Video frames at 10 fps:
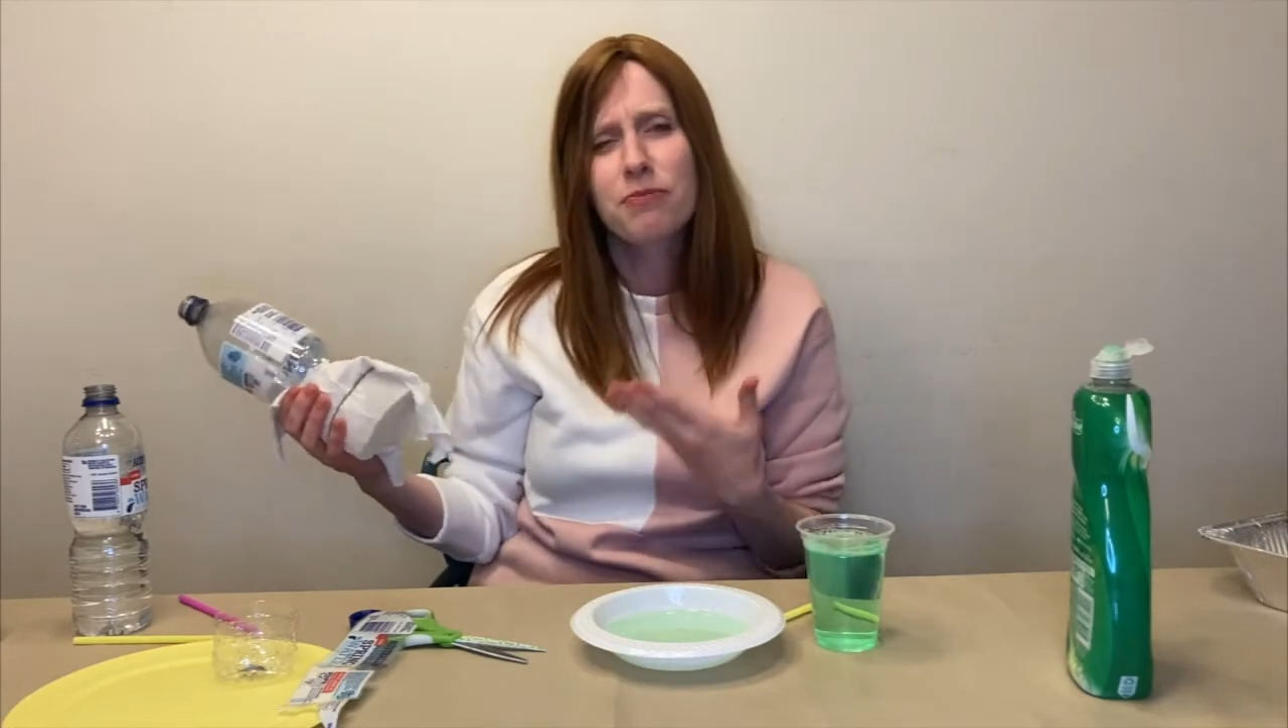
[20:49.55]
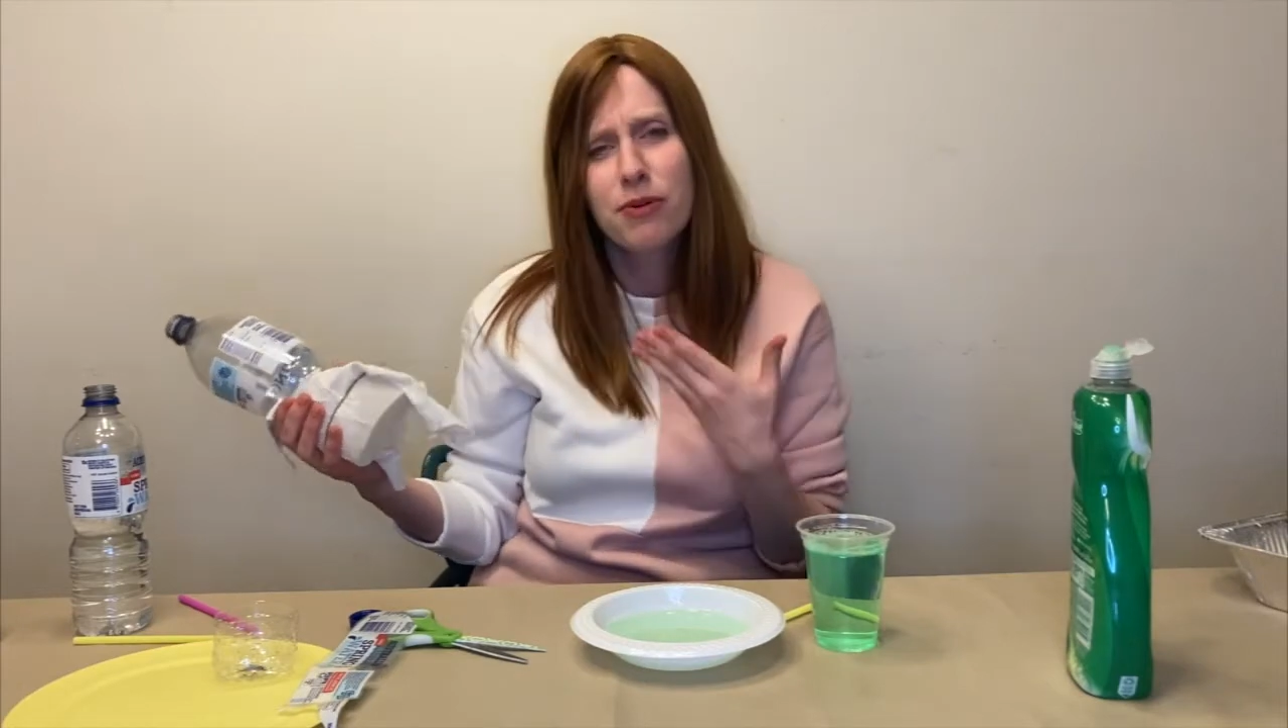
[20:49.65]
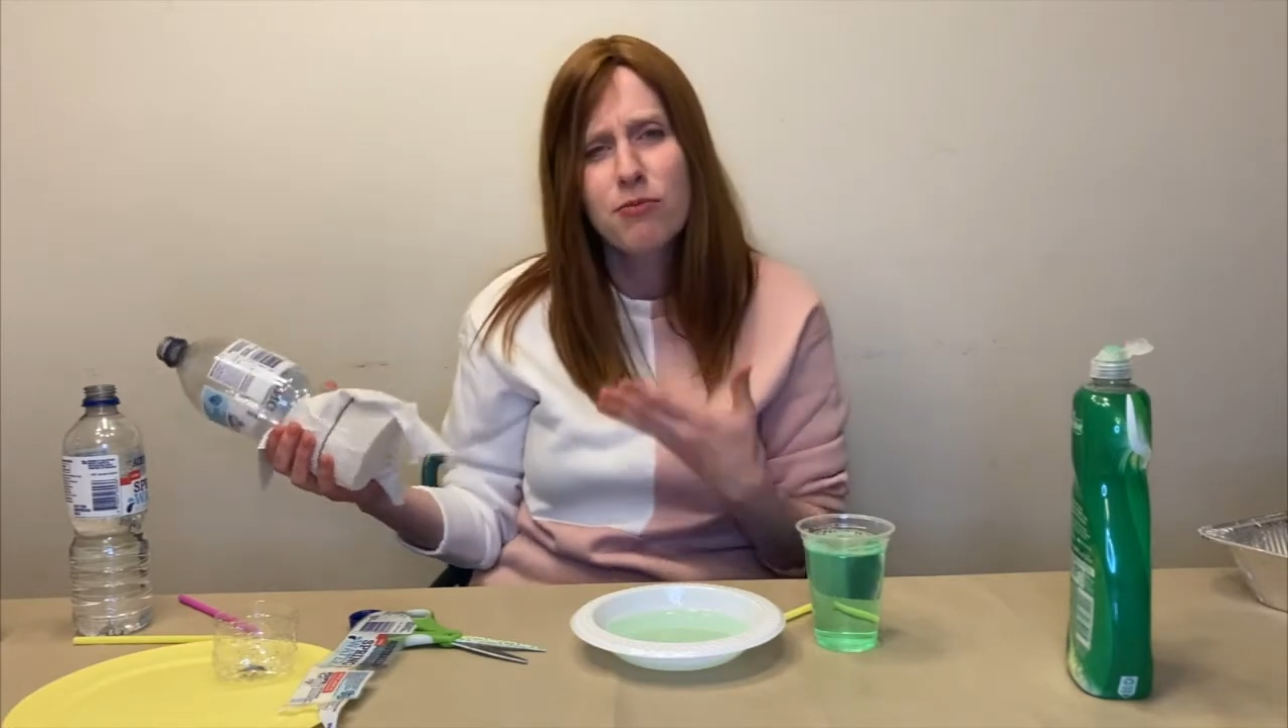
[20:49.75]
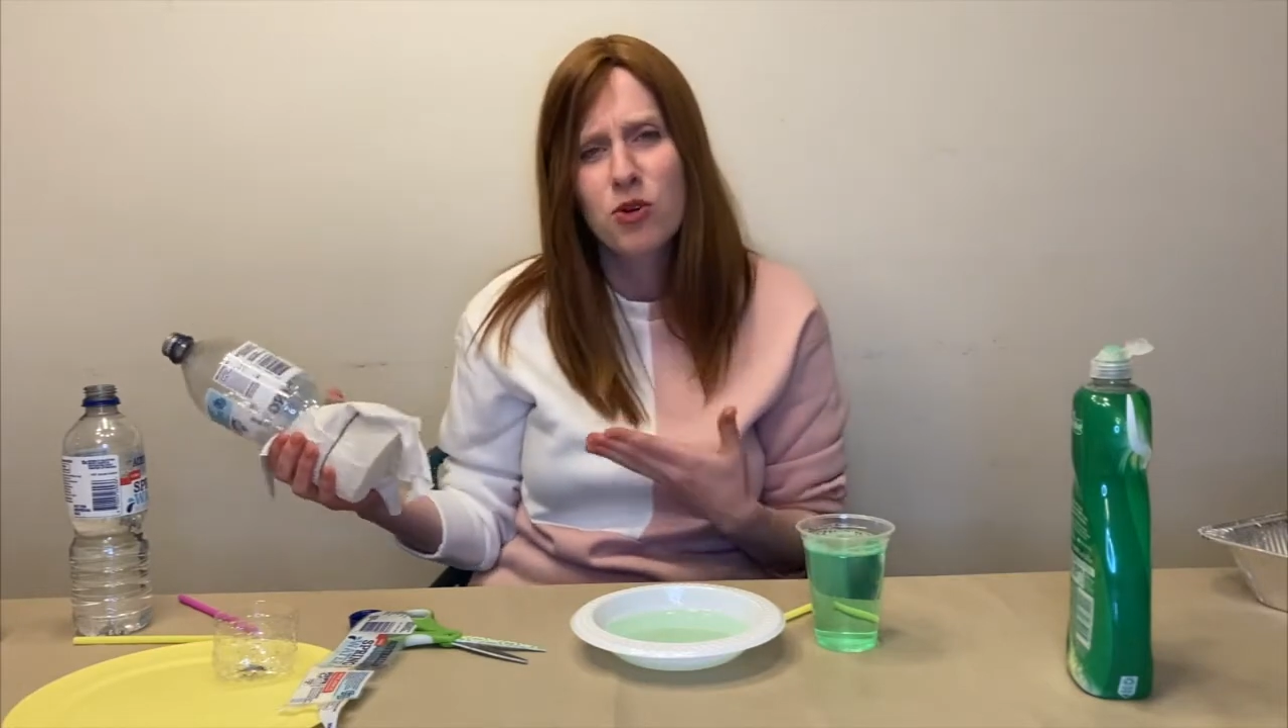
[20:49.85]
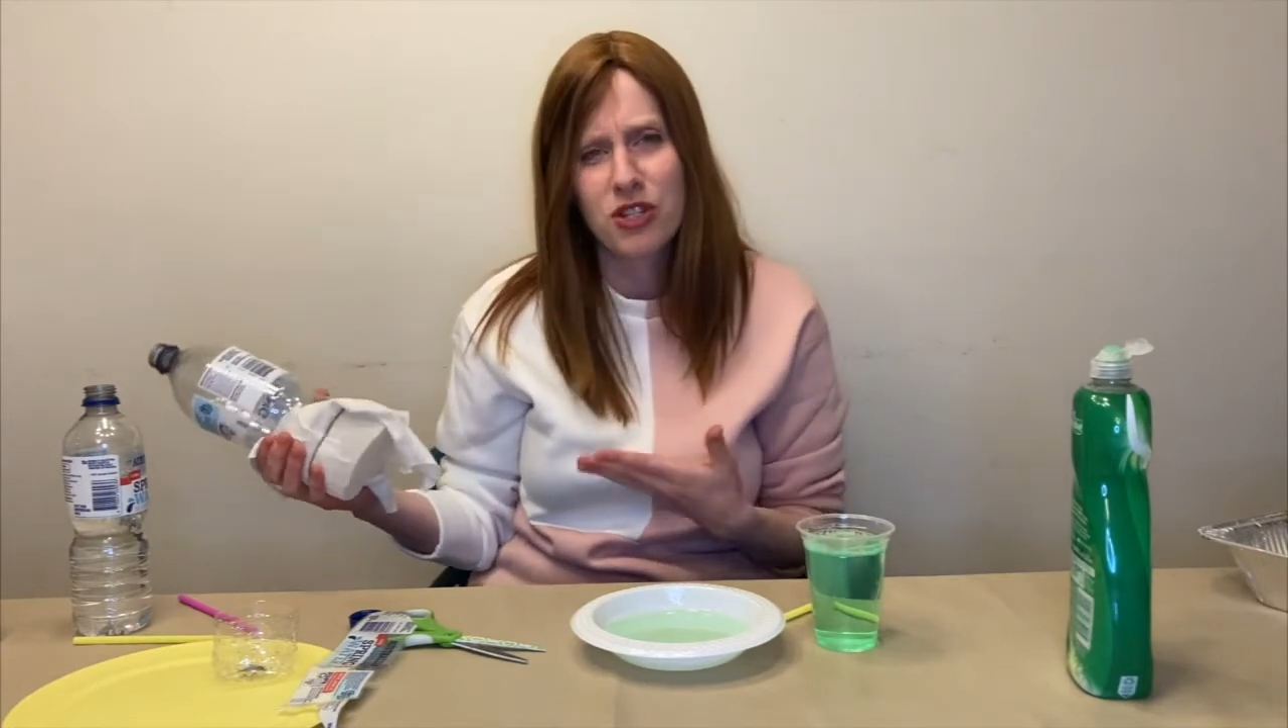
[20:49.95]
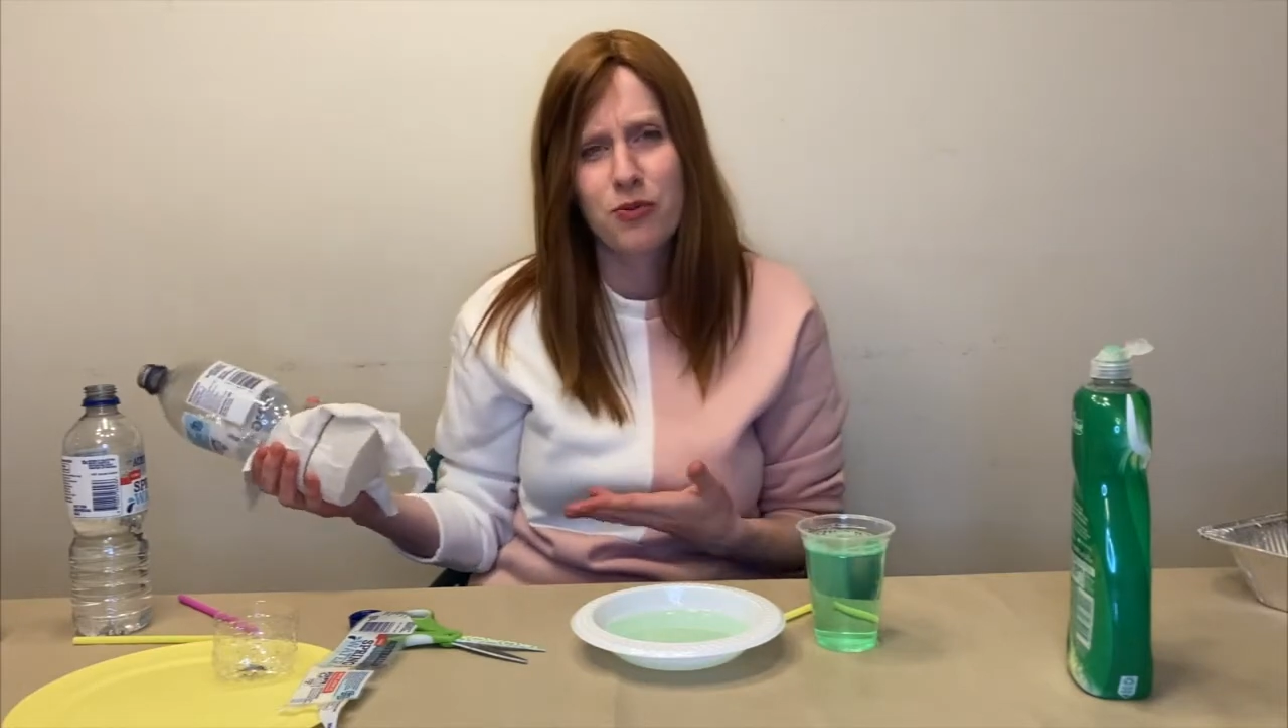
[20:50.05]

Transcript: but mostly